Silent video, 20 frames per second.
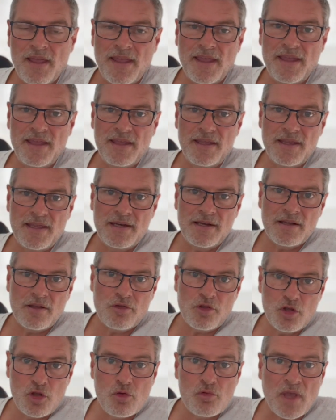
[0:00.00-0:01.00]
in
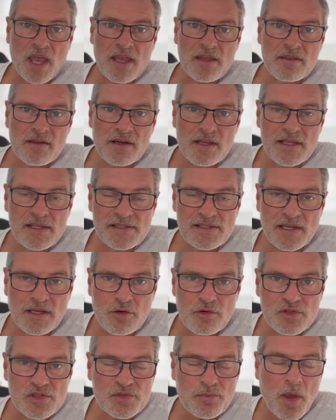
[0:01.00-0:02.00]
the UK than it is
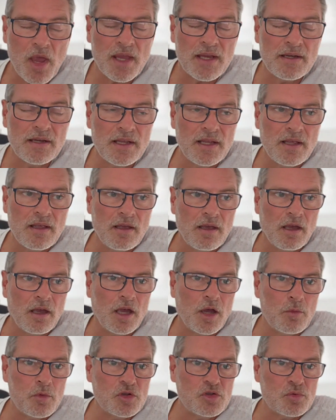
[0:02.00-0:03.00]
here in Spain,
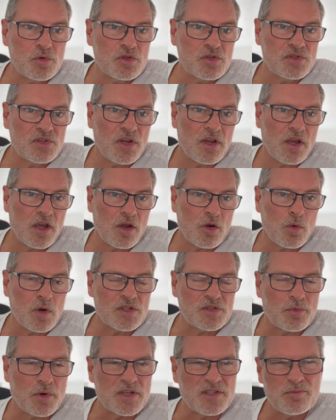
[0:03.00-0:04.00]
which was quite
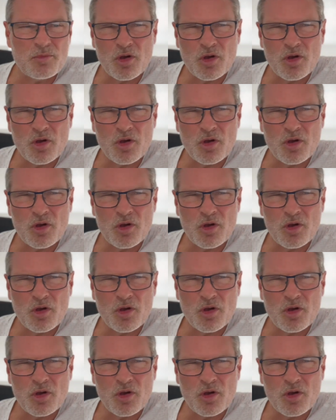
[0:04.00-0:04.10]
surprising.